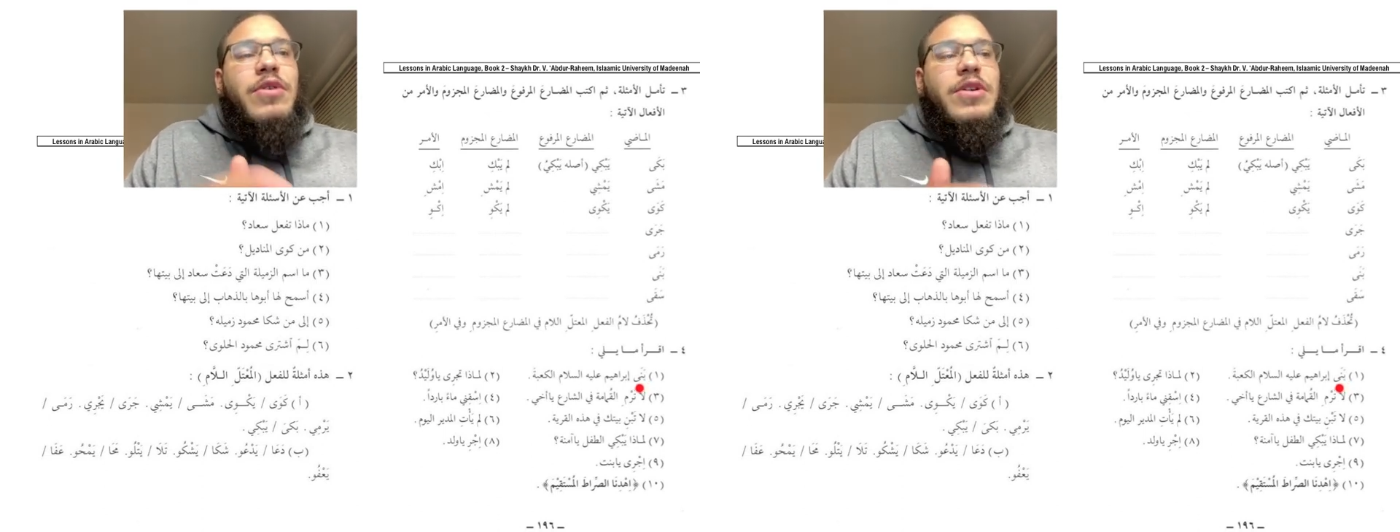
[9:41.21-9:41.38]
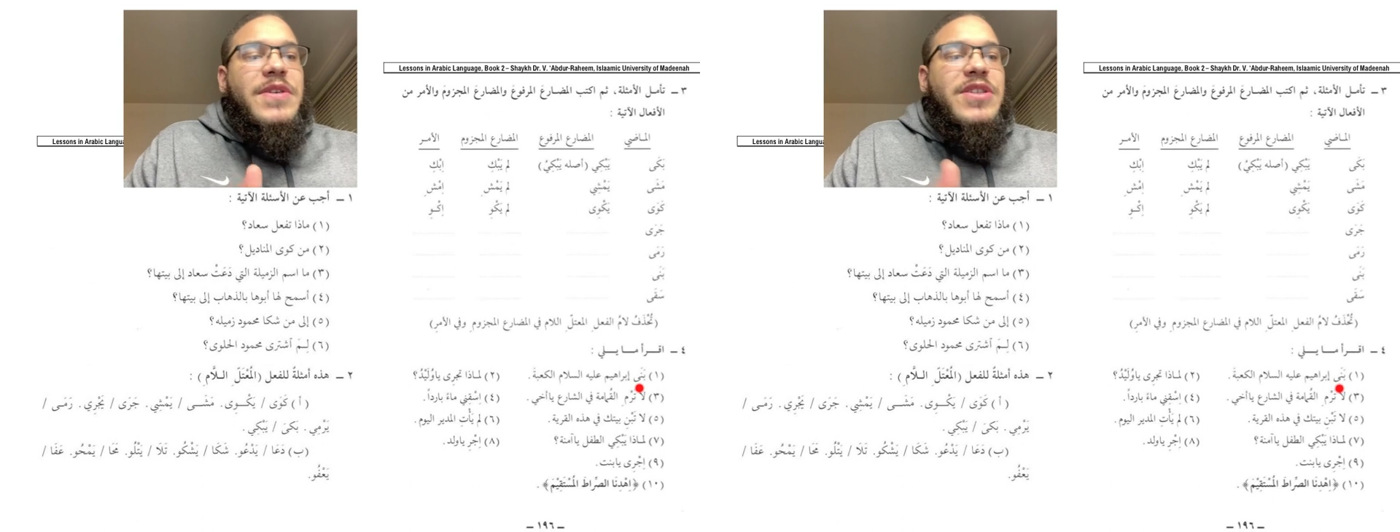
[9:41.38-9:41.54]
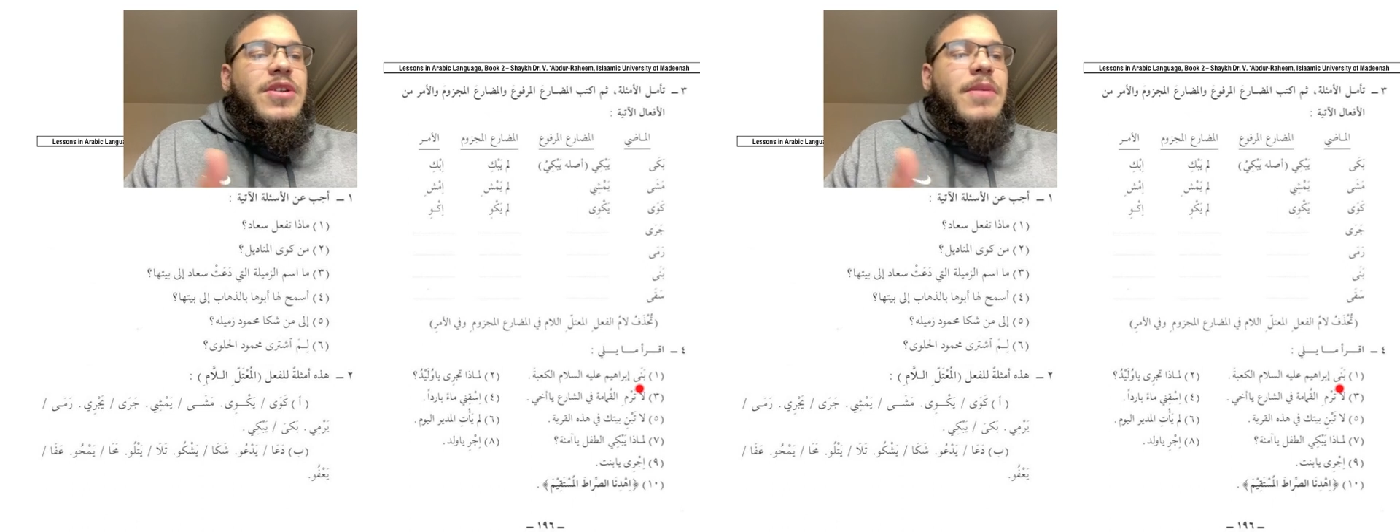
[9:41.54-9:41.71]

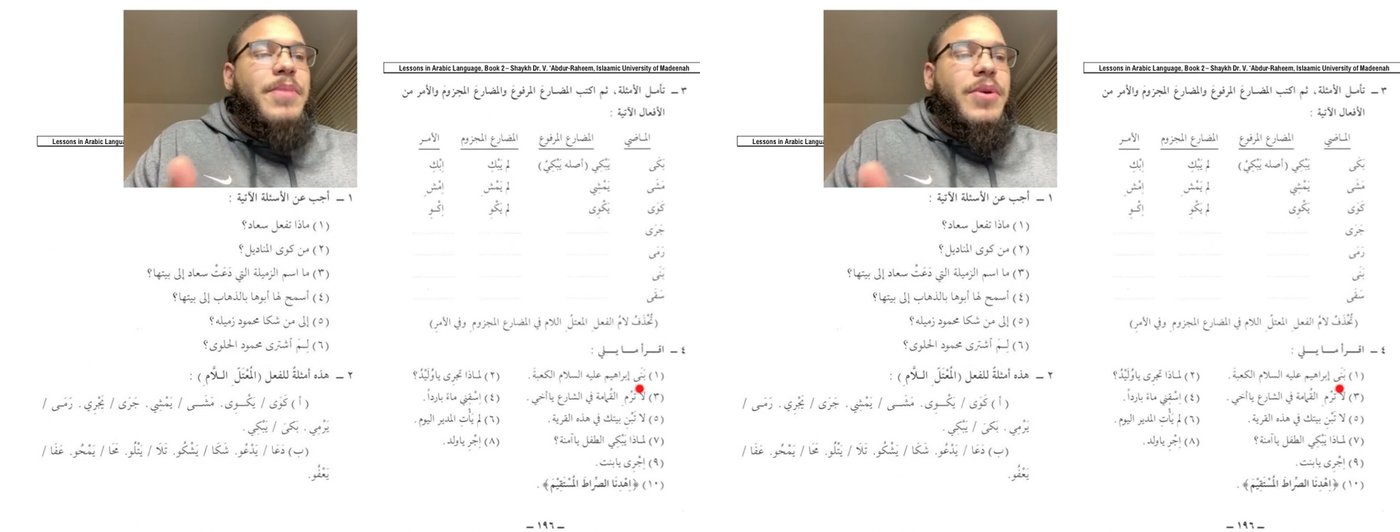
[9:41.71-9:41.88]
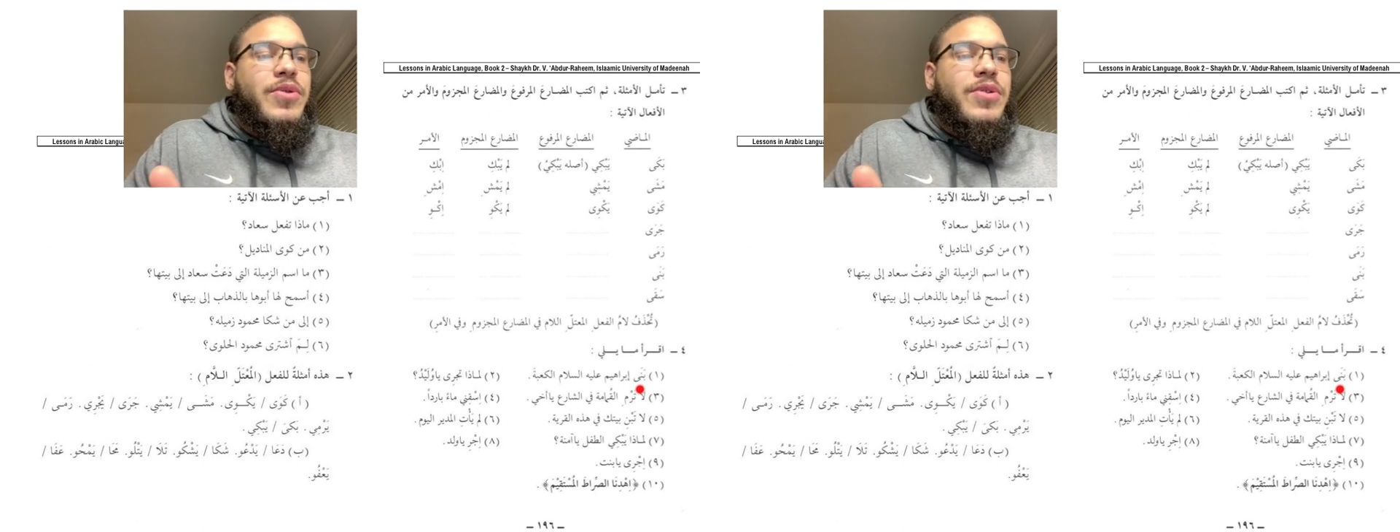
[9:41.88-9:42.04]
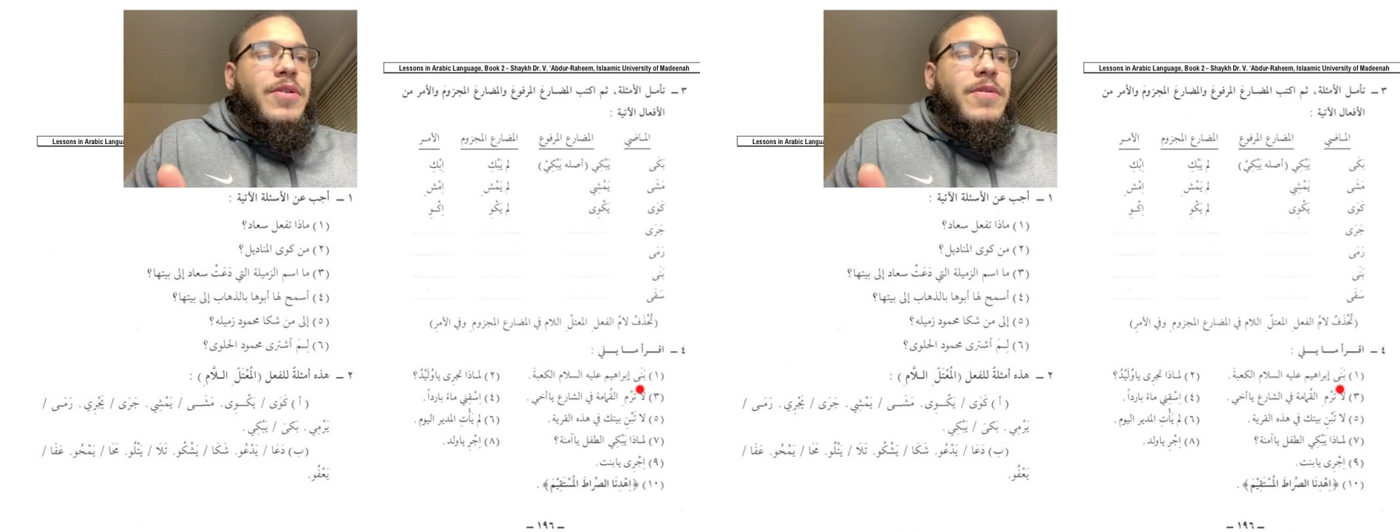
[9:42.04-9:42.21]
which means to
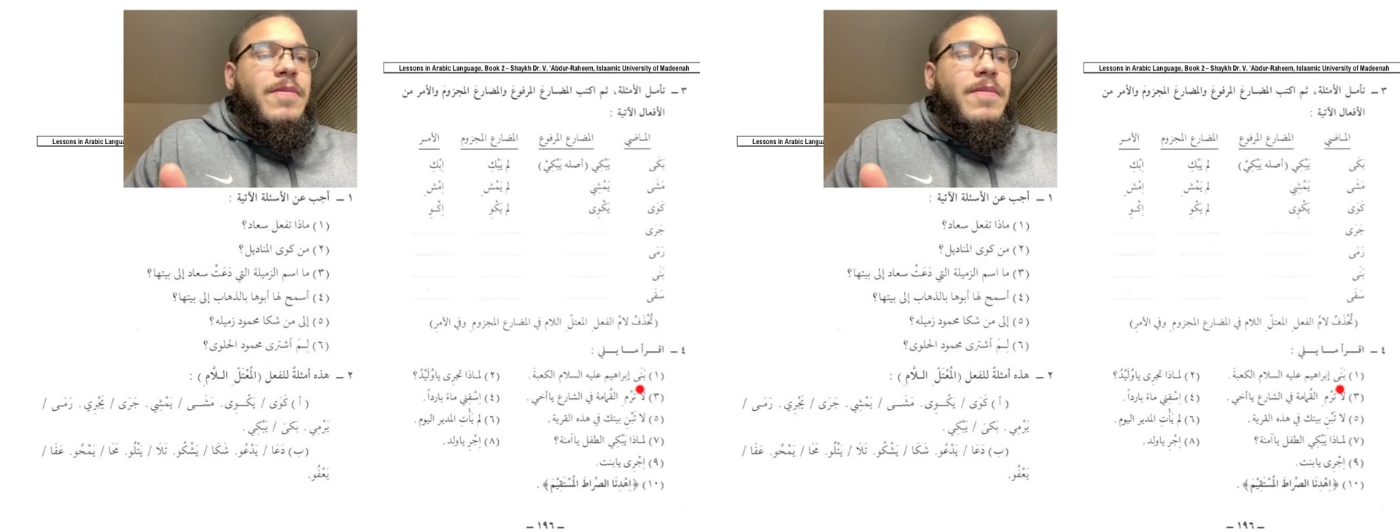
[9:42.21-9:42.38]
build.